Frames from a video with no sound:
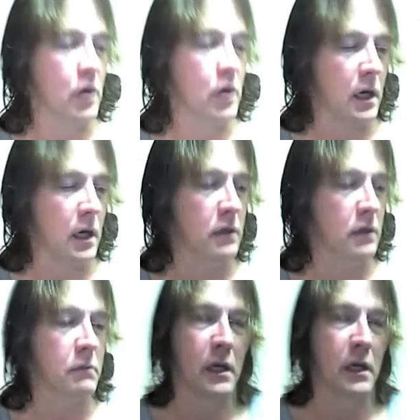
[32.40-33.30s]
morning I
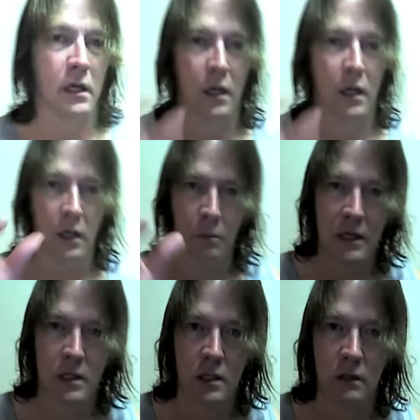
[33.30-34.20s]
cooked me a
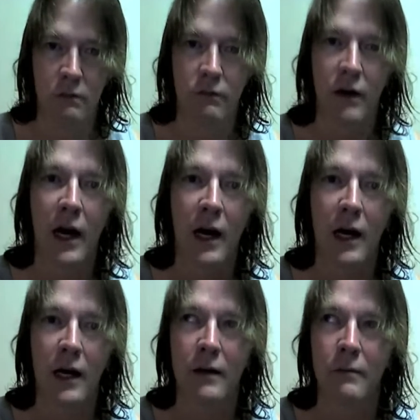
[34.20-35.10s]
little piece of
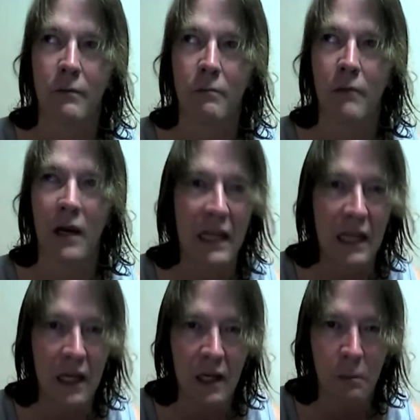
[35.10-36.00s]

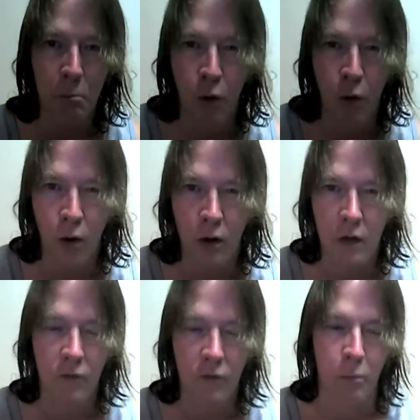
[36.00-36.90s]
lean
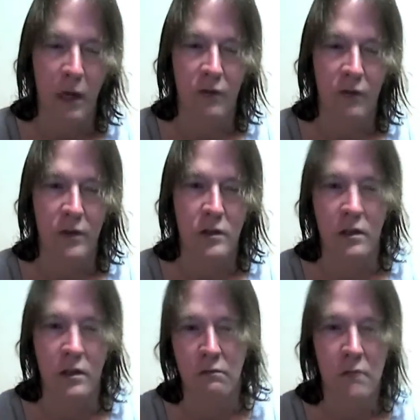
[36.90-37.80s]
pork for
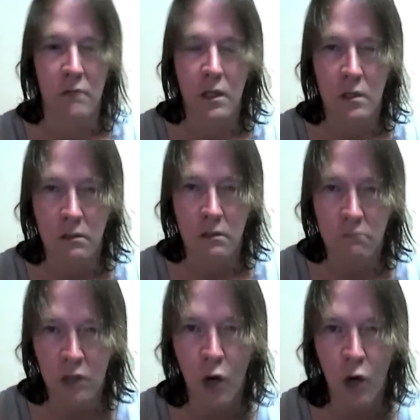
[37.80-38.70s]
breakfast and
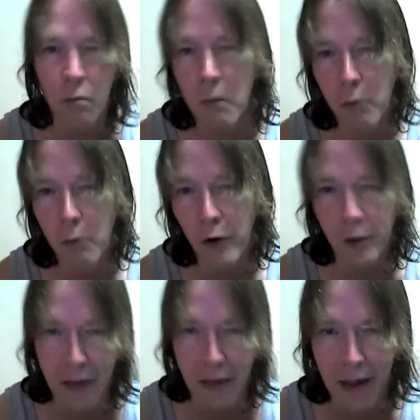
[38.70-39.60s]
to go with my
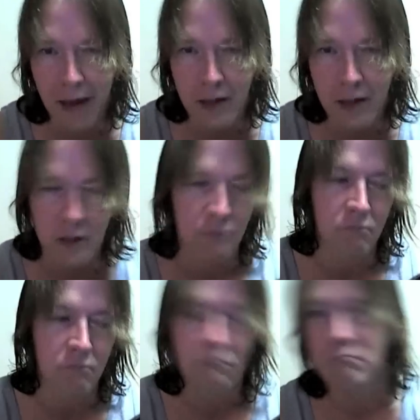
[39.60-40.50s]
boiled eggs
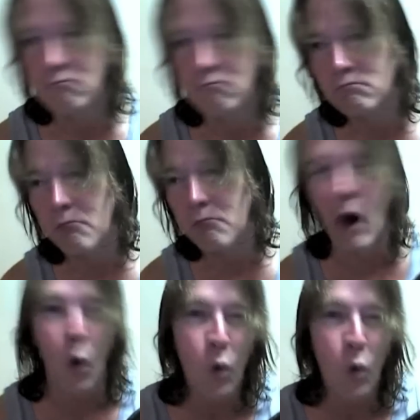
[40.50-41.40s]
and
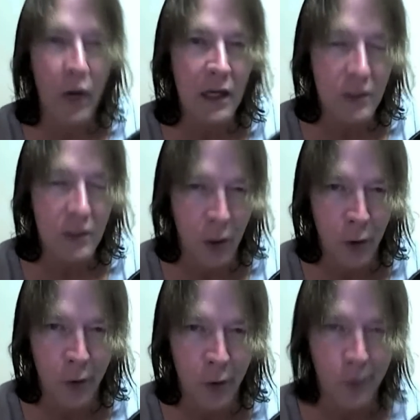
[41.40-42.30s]
my whole wheat
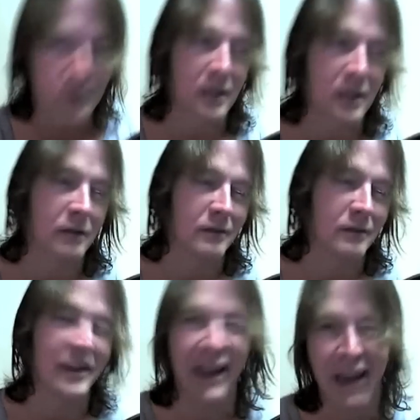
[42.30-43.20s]
toast and
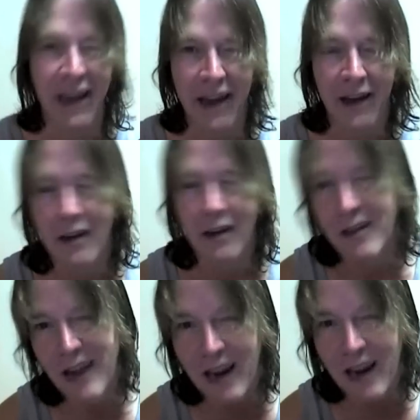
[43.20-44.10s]
yeah,
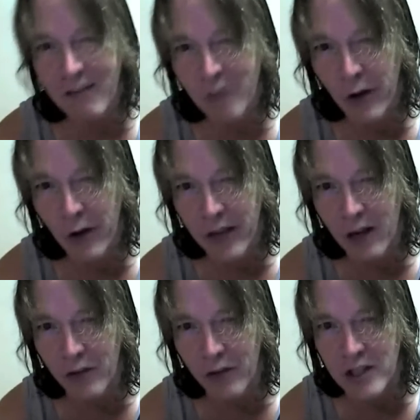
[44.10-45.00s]
kind of
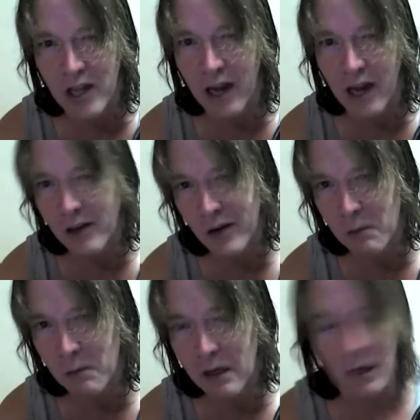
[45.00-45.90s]
on the healthy side.
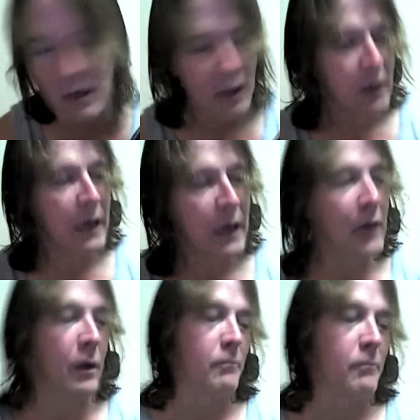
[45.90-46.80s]
Know what I mean?
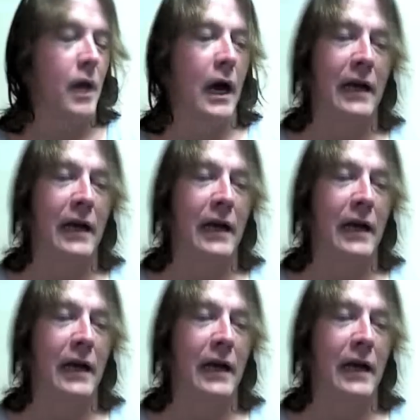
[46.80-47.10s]
Anyway,